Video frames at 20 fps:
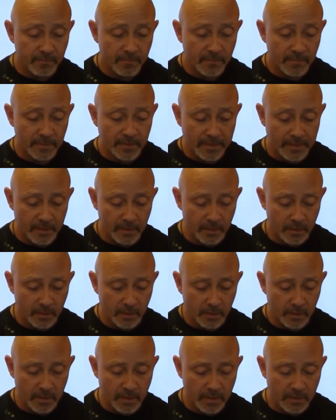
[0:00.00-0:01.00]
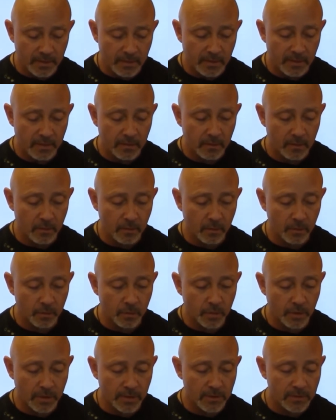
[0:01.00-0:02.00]
Enter, and then no
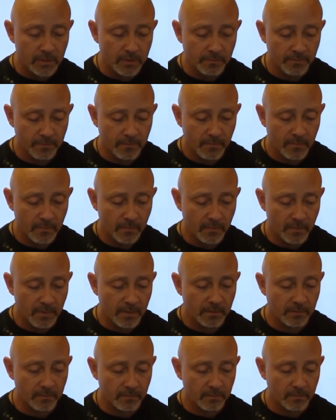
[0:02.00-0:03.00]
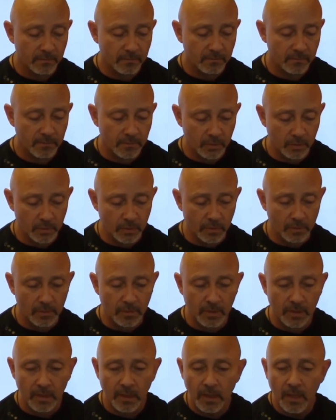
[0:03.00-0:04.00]
shut. All right, do
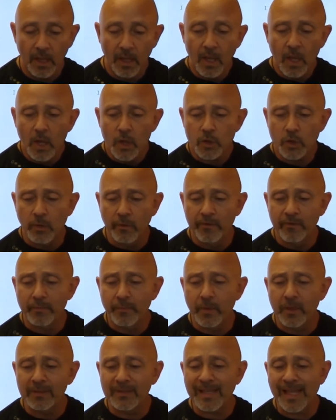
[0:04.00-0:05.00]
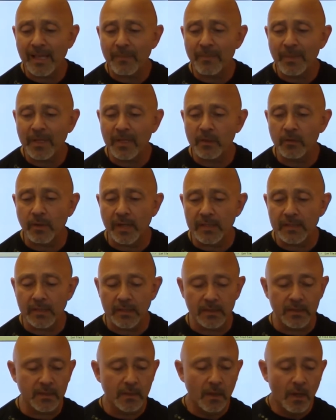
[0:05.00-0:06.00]
WR. So we've put the IP
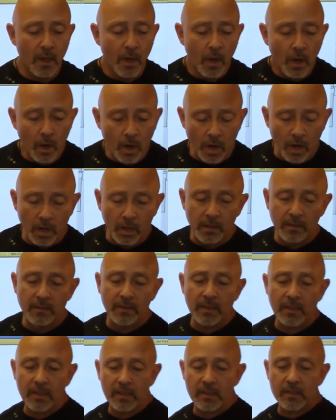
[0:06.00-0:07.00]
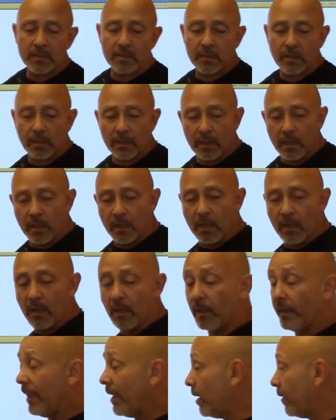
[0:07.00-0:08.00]
addresses on these
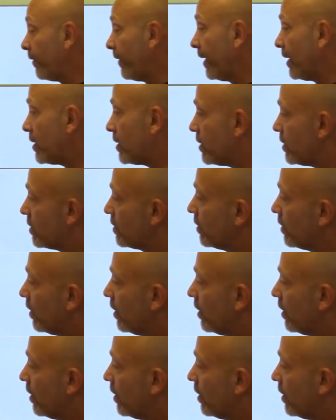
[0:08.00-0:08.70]
interfaces.